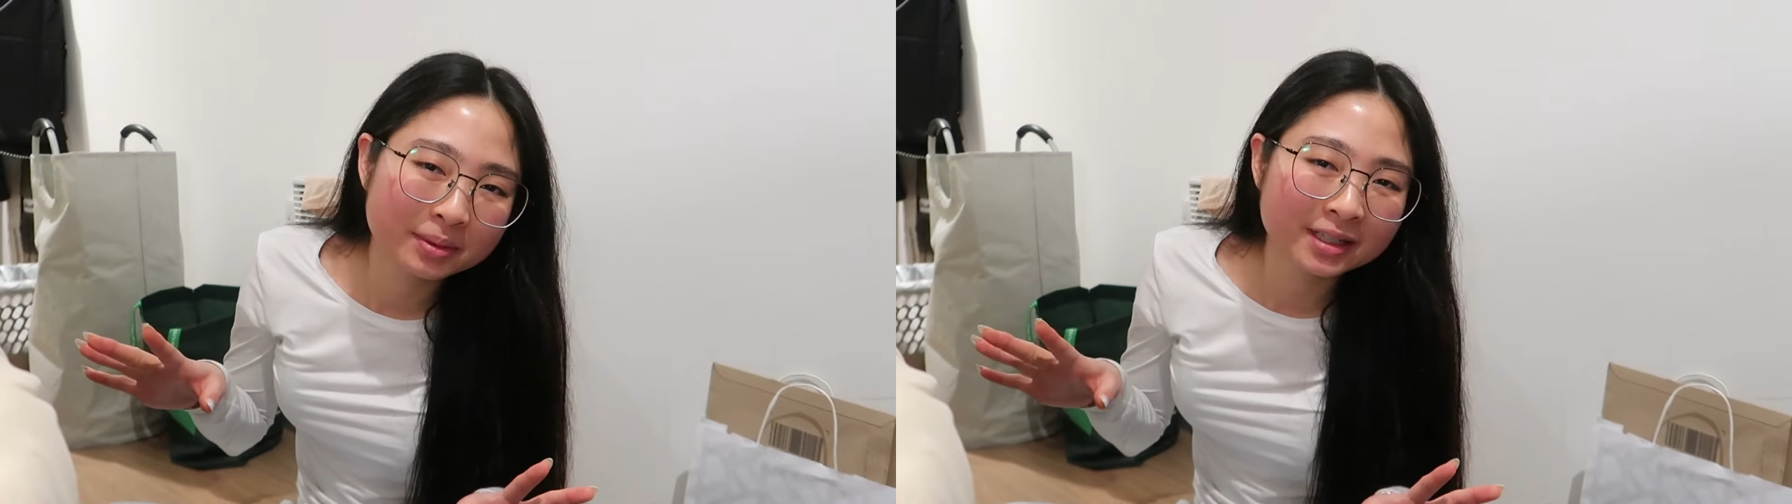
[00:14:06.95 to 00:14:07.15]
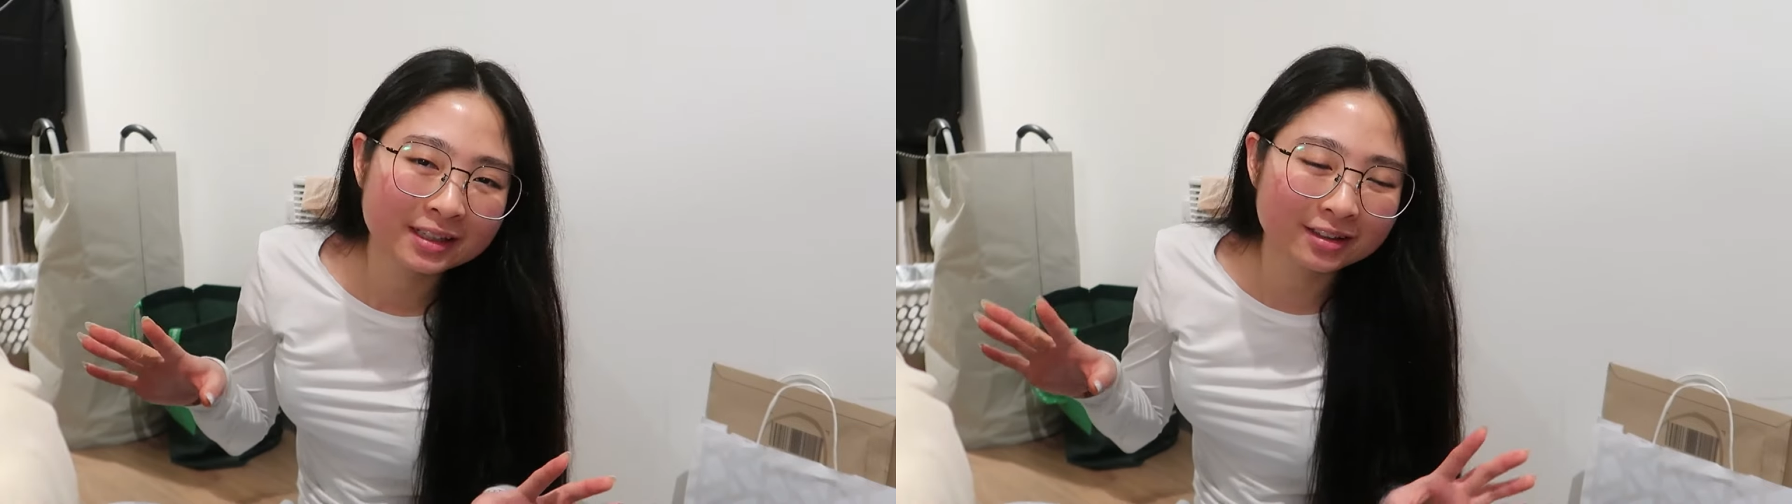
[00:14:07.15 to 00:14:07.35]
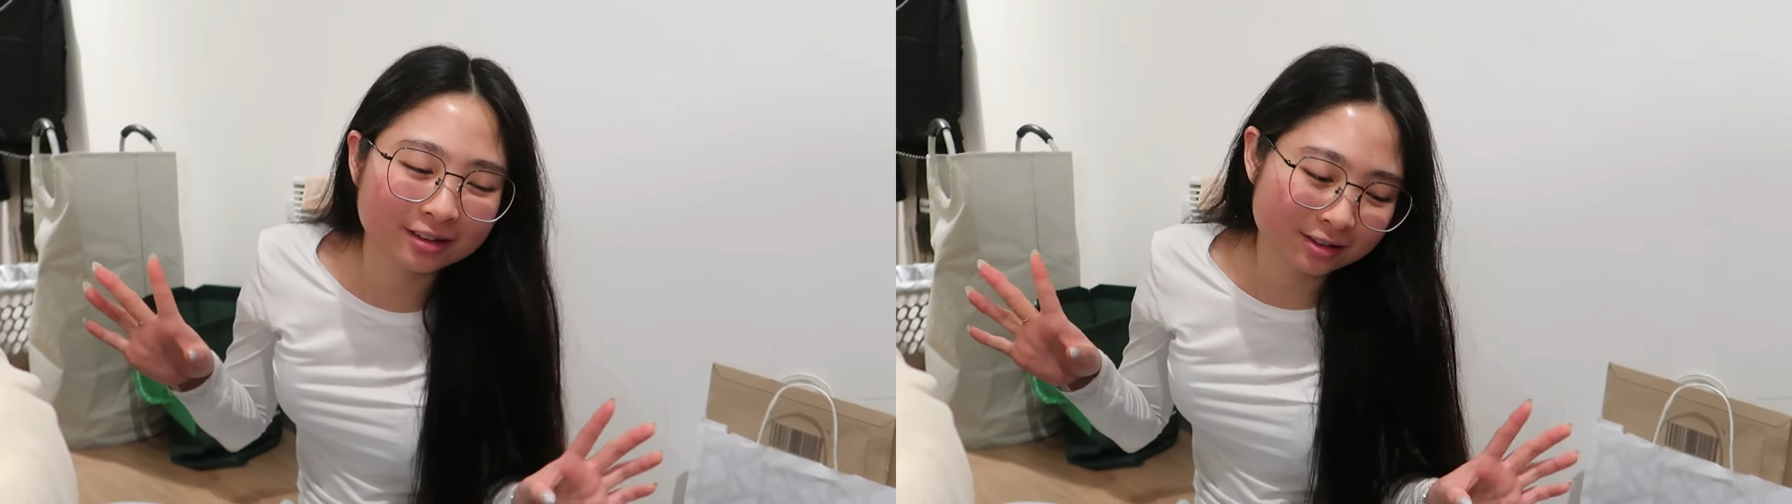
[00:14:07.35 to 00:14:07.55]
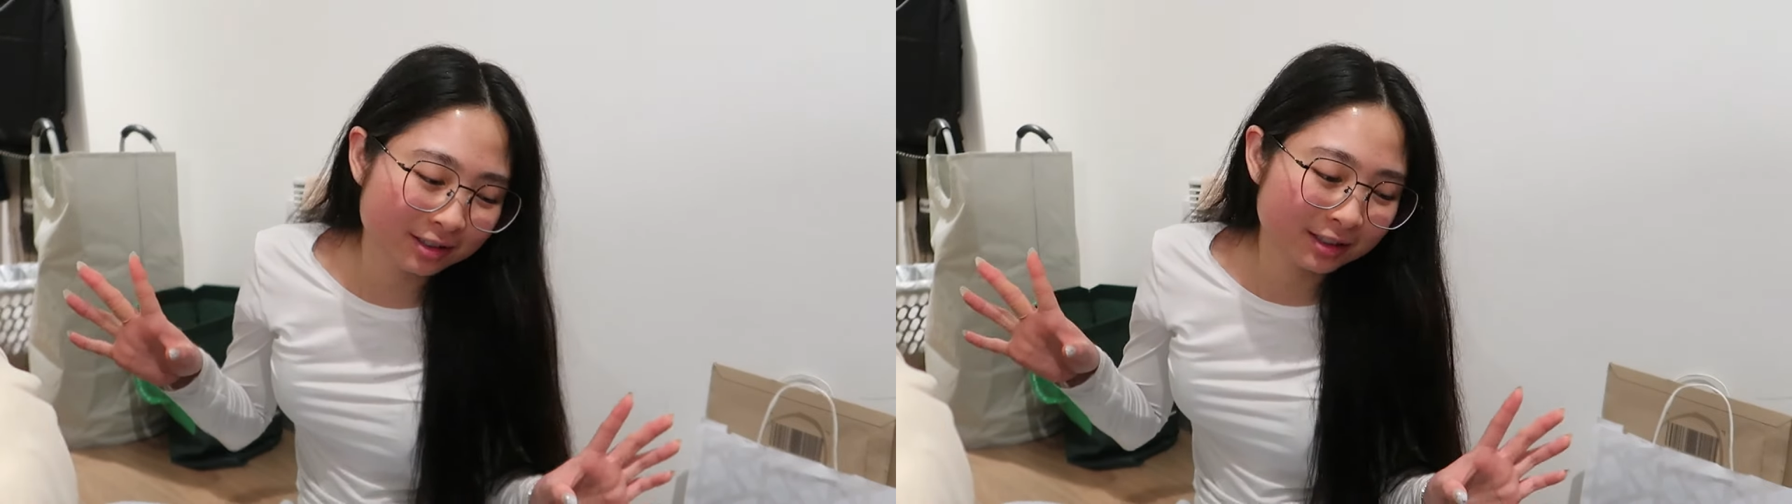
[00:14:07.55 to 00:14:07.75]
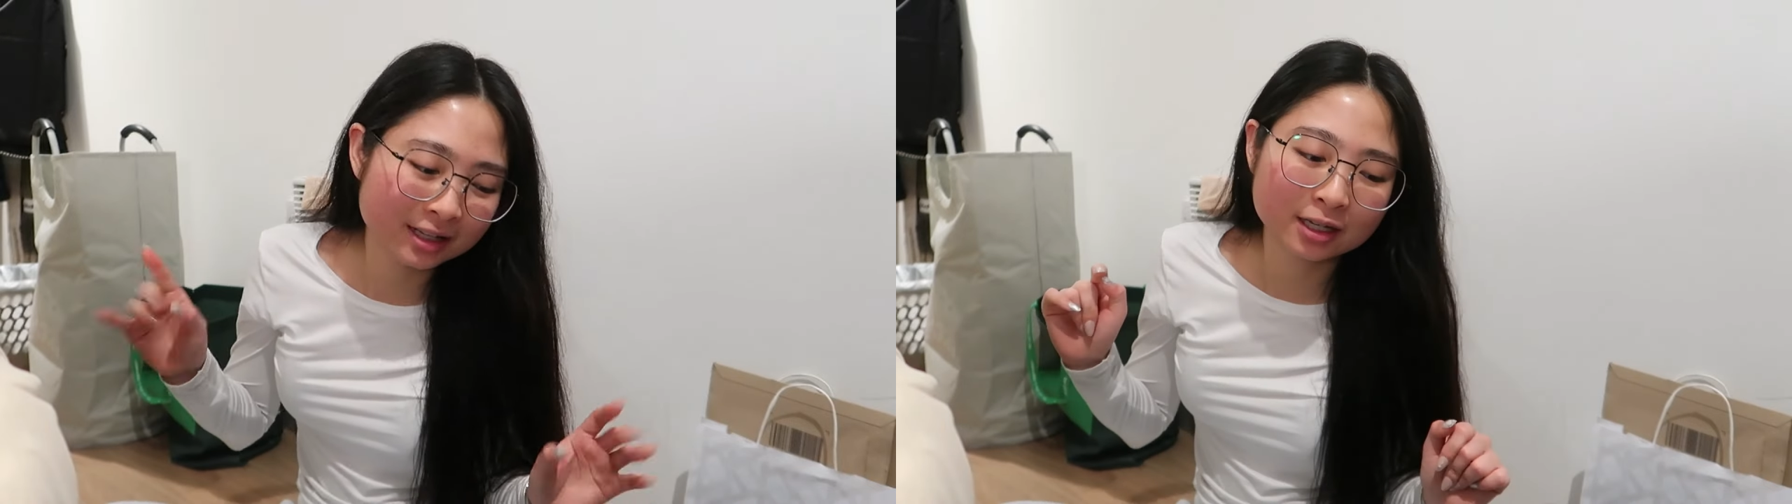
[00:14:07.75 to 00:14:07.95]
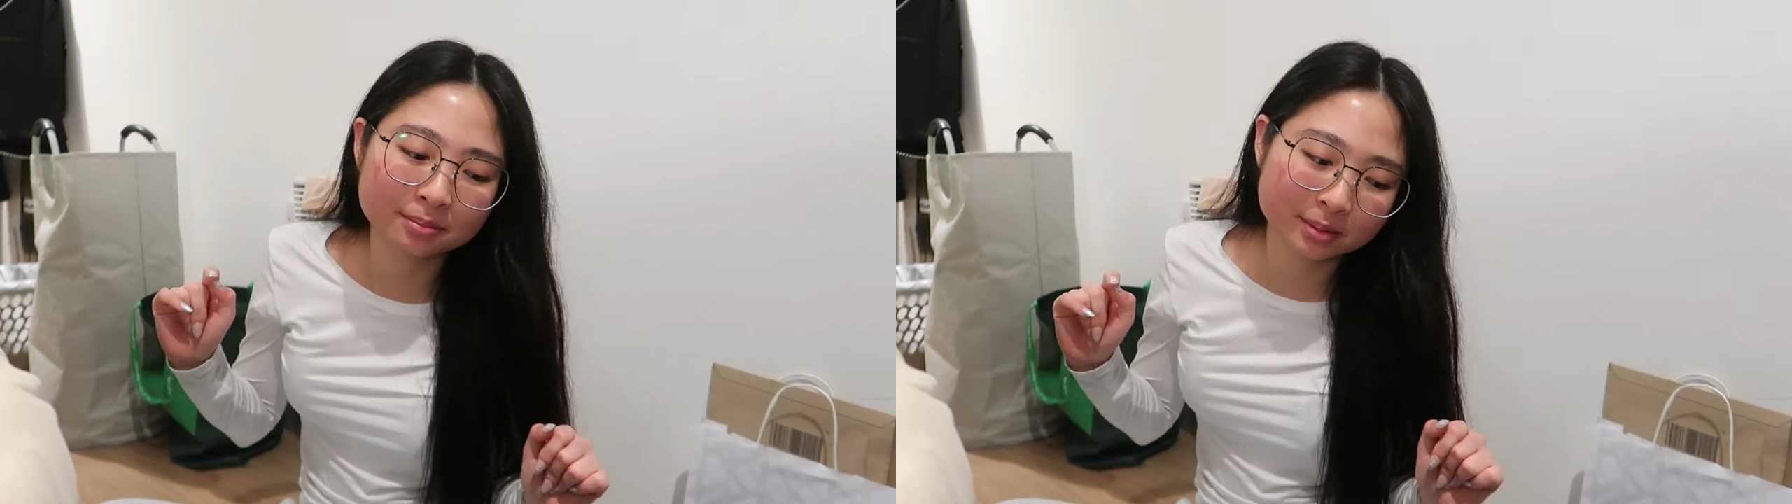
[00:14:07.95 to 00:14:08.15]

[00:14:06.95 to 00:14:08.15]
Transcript: bit, not gonna lie.